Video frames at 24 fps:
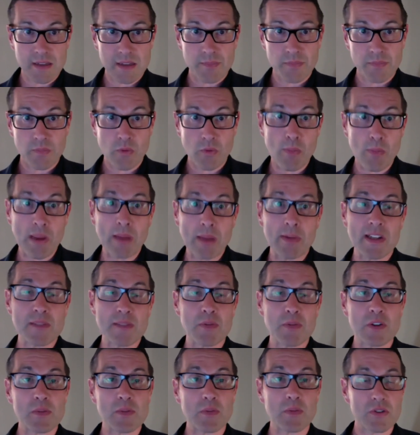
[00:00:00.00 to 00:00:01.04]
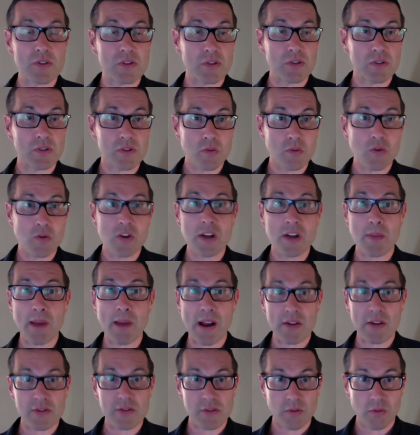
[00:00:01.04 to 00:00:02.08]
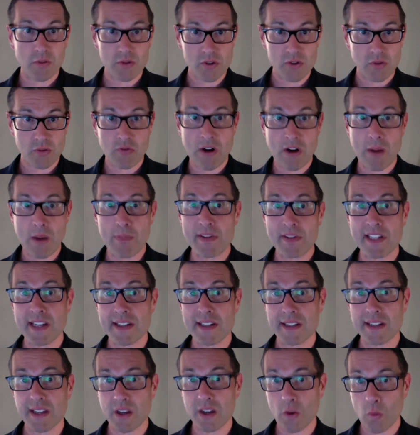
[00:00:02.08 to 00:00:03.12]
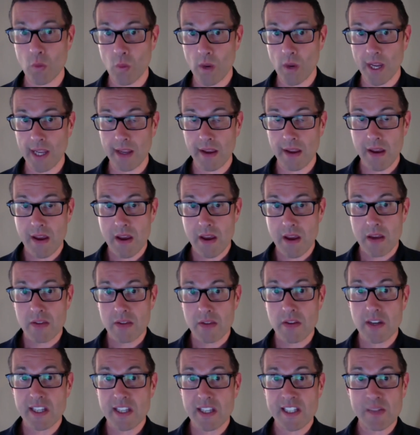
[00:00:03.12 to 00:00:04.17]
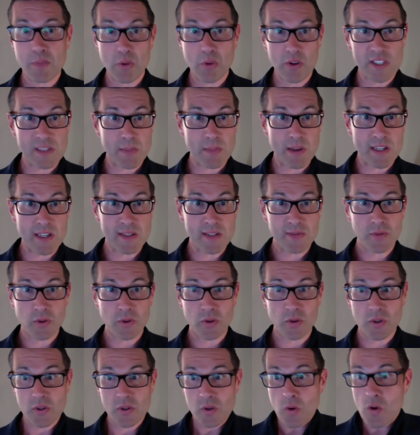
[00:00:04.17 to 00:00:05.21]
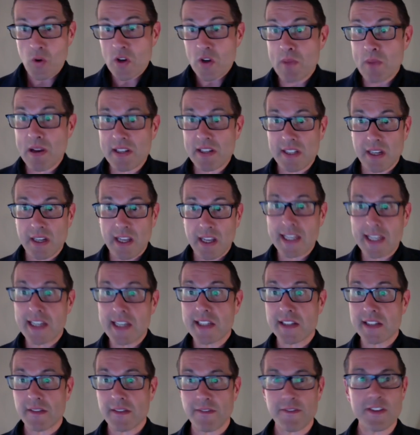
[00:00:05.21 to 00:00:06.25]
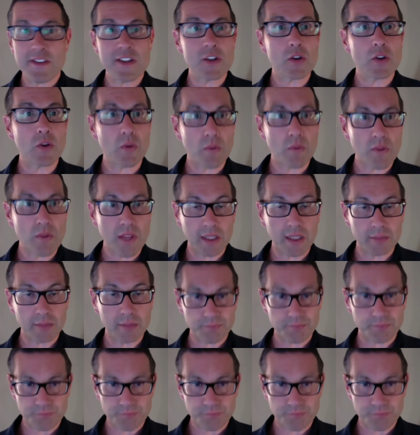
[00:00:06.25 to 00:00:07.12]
Well, maybe it's possible to talk about it or to represent it in a way that exploits the metaphor, that talks about it like it is a physical thing,